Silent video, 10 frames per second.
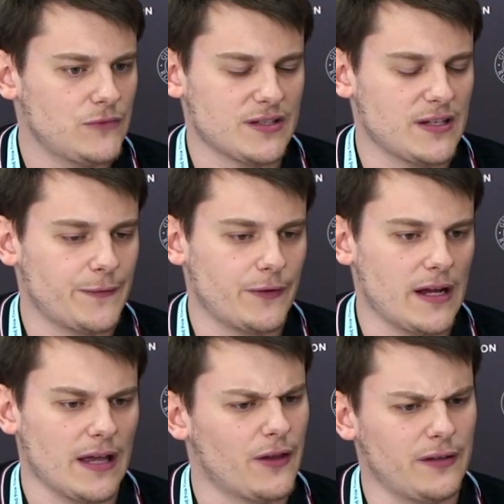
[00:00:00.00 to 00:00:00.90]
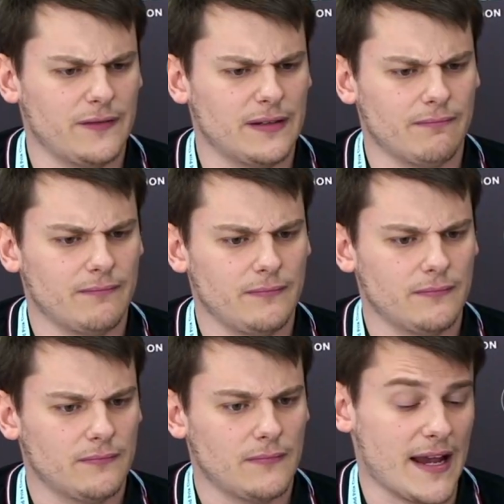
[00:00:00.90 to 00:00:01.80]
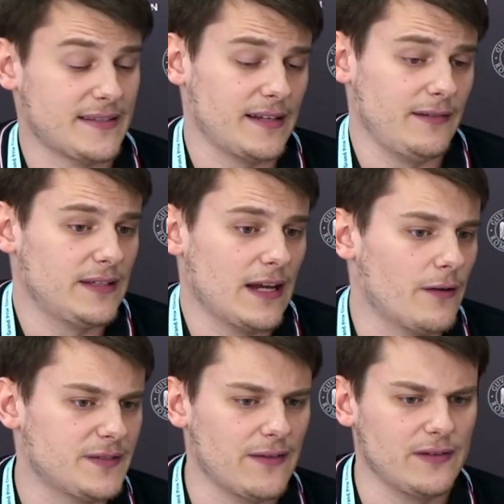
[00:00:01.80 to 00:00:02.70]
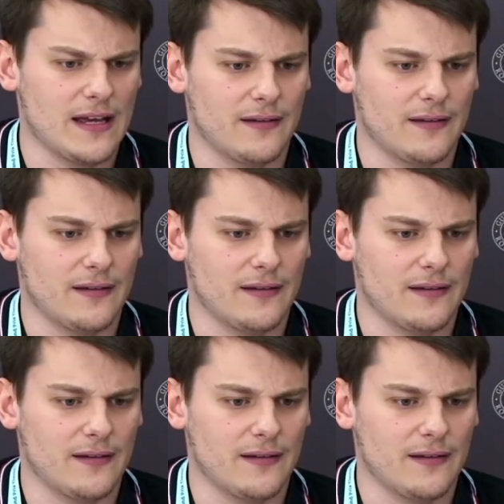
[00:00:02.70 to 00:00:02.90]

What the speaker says: Just suffer, yeah. I guess I can even take on f7.